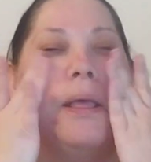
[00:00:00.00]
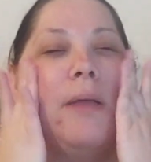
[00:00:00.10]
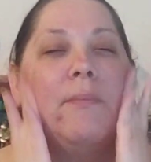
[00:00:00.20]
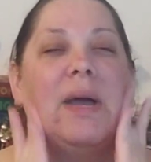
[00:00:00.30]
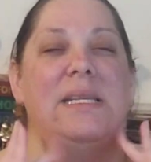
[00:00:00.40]

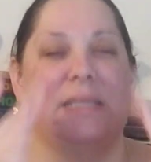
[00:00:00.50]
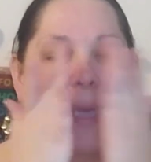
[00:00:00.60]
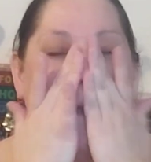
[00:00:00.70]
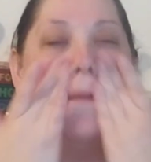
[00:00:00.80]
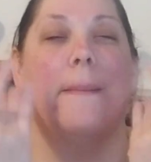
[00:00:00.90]
in my
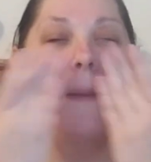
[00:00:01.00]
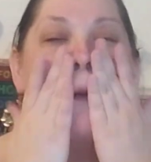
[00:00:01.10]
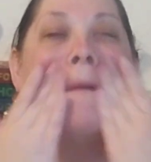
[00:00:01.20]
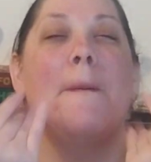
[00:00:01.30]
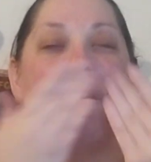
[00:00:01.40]
skin
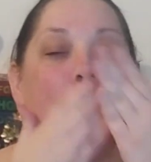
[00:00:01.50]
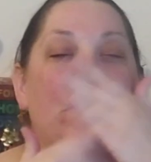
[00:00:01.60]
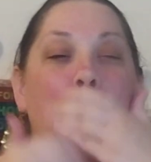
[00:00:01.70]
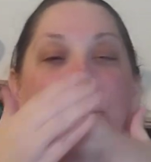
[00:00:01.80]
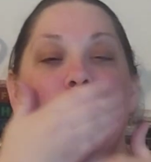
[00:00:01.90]

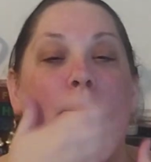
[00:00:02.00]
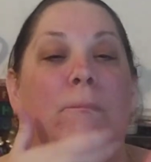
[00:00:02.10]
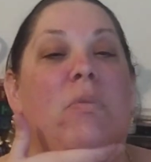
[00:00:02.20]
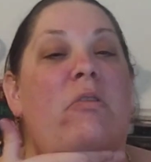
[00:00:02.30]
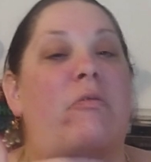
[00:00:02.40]

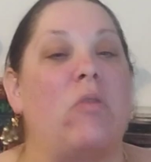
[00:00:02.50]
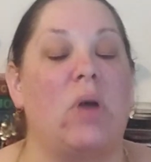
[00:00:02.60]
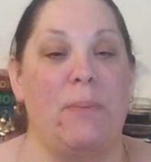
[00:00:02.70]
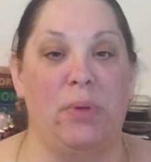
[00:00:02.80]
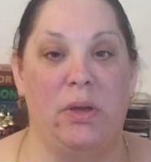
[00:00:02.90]

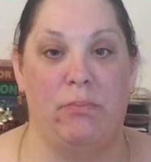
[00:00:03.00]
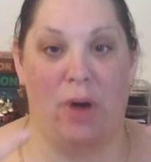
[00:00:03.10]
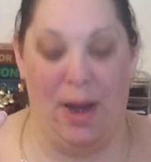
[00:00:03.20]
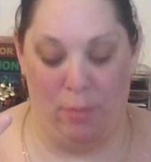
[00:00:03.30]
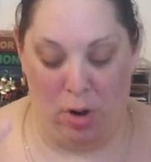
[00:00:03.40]
before I put
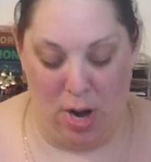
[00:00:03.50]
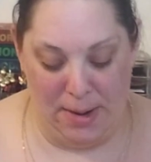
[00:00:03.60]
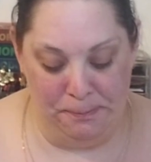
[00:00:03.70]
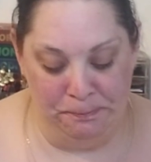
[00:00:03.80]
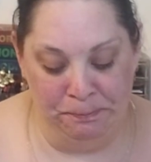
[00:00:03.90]
primer
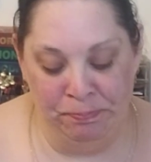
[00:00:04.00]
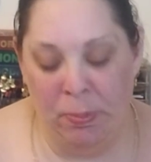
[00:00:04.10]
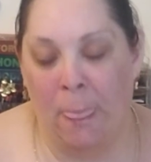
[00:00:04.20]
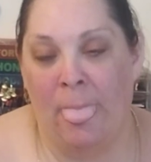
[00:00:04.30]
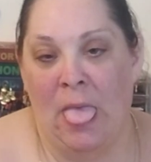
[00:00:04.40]
on.
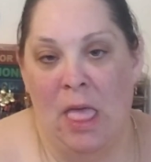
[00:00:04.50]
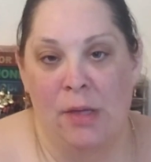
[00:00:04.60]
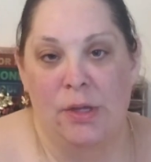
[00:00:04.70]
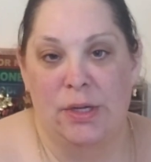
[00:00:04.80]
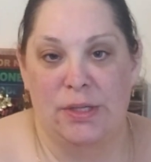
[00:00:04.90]

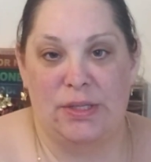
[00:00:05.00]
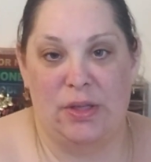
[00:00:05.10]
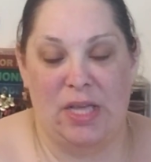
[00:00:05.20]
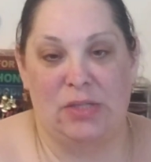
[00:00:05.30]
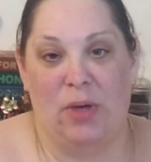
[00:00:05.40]
So
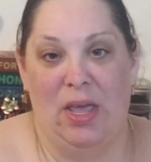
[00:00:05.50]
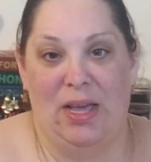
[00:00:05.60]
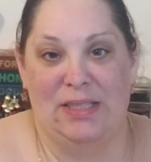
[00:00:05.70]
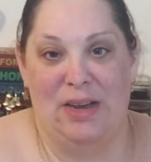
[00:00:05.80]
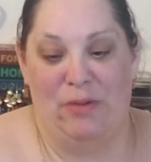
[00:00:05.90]
that's why you
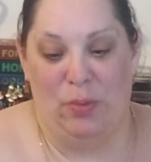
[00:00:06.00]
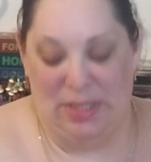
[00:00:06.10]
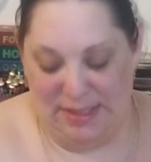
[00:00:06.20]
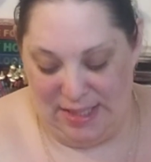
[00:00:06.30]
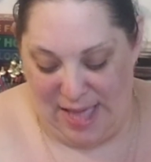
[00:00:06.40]
guys never
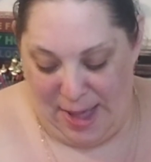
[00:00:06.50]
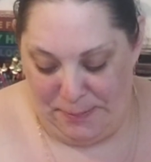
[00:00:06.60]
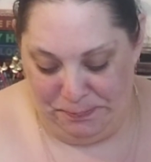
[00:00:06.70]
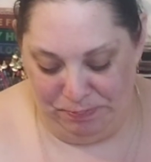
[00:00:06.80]
really see that.